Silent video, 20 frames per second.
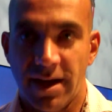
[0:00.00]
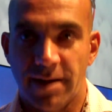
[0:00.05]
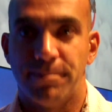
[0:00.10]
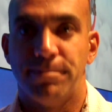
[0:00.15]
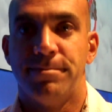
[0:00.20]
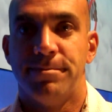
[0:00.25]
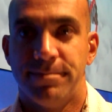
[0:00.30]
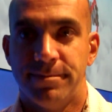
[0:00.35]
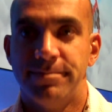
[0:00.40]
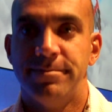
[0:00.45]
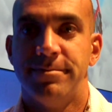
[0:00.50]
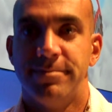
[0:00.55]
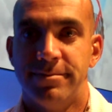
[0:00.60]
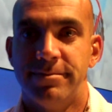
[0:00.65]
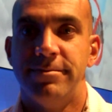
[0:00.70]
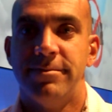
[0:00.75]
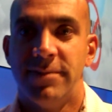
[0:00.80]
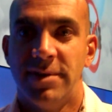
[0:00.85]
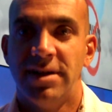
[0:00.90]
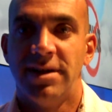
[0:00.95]
Yep.
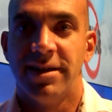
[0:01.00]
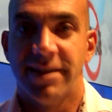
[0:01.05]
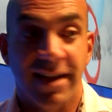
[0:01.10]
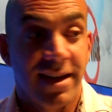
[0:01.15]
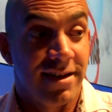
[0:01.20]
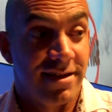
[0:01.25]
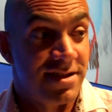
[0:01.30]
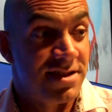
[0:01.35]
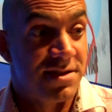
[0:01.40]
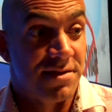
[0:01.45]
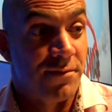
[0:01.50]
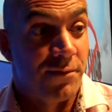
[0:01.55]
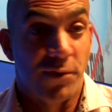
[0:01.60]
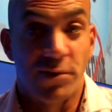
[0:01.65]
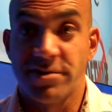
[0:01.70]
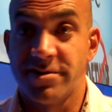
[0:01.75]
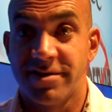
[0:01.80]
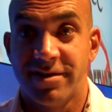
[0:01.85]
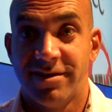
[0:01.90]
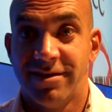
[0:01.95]
Yeah, it's a
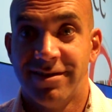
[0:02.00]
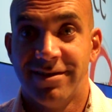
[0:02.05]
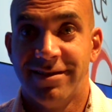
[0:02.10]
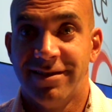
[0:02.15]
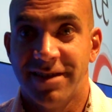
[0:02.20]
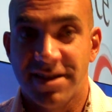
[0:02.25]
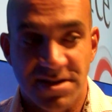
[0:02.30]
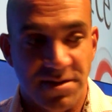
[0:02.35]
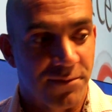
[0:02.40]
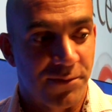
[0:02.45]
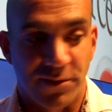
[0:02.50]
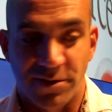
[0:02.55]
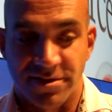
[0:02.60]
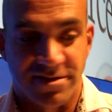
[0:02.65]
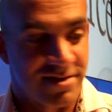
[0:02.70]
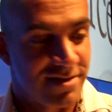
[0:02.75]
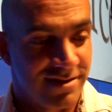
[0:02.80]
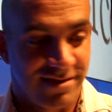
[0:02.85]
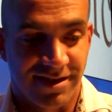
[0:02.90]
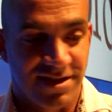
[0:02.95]
first. It's a
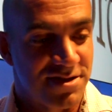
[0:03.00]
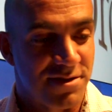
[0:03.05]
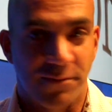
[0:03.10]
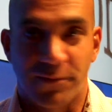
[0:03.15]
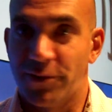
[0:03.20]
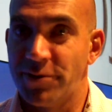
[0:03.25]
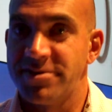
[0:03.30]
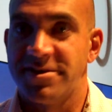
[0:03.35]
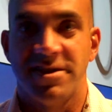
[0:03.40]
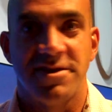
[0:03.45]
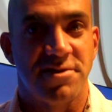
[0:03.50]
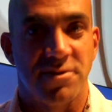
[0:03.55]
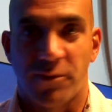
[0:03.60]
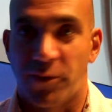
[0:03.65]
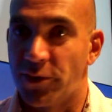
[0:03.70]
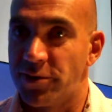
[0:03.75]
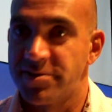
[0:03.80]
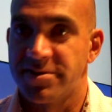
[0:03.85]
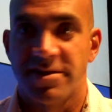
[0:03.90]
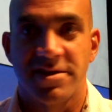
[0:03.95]
first. It's a first. It's a
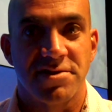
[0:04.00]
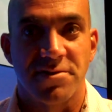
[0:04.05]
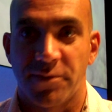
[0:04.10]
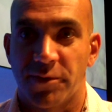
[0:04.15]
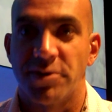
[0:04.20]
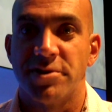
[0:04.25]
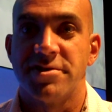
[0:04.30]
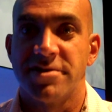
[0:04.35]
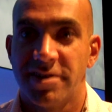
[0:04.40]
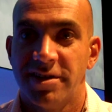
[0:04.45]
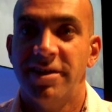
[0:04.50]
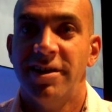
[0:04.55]
first. It's a first.